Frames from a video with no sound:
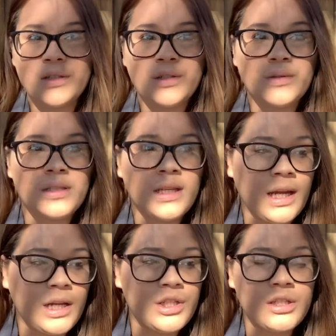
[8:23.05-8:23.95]
so
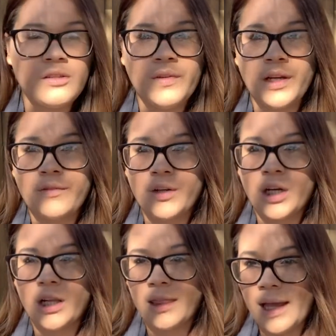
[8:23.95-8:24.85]
scared, she's fearing for
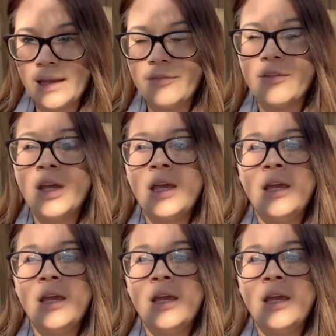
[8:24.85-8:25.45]
her life